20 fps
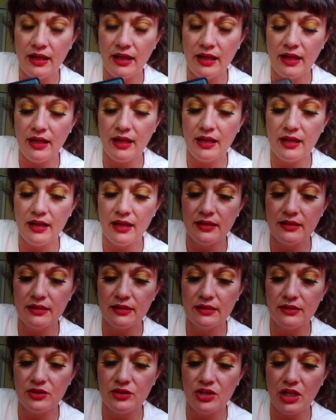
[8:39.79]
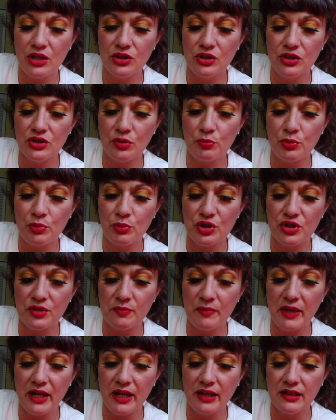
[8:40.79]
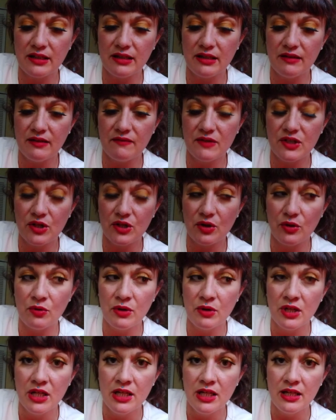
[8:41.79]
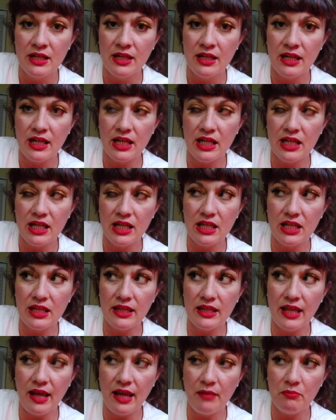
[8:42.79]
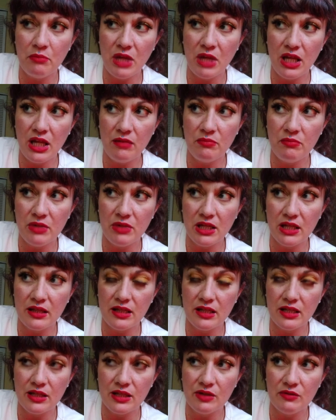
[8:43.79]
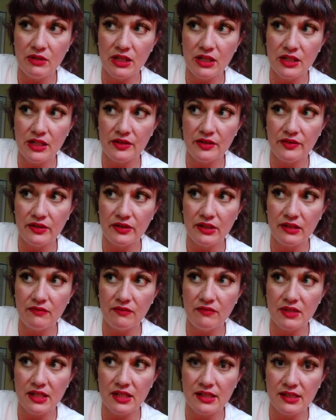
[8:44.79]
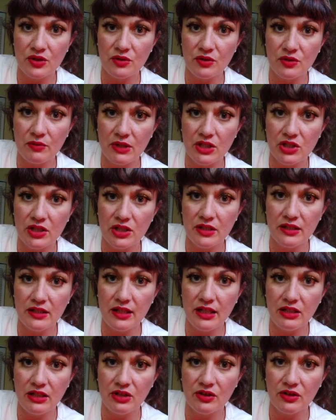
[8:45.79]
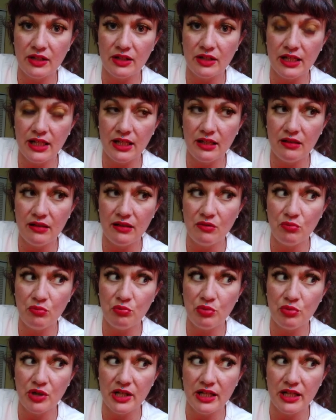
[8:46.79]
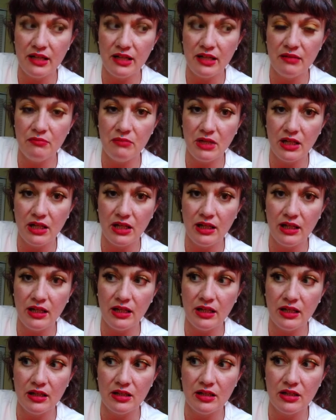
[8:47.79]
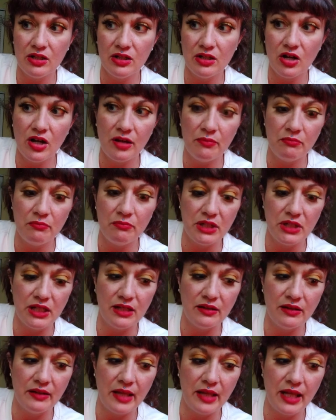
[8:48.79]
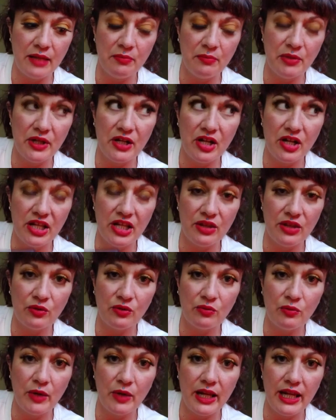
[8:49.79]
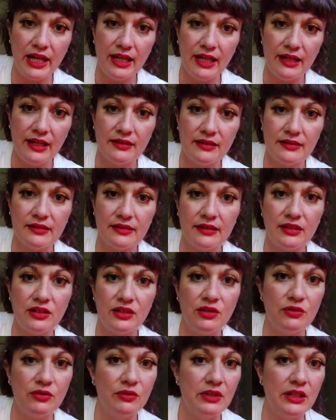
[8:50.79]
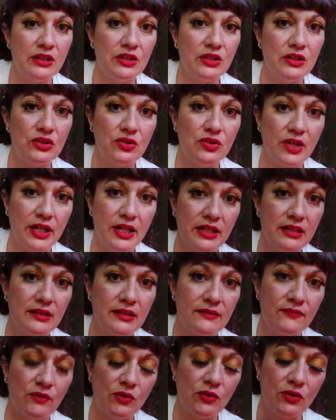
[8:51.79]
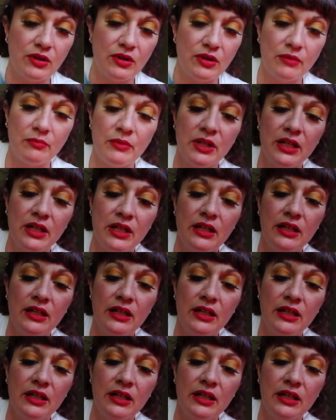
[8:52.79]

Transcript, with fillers: and change your perspective. So that may be that you need to leave the situation that you're in, but it may not be like, but either way, it's like you need to transform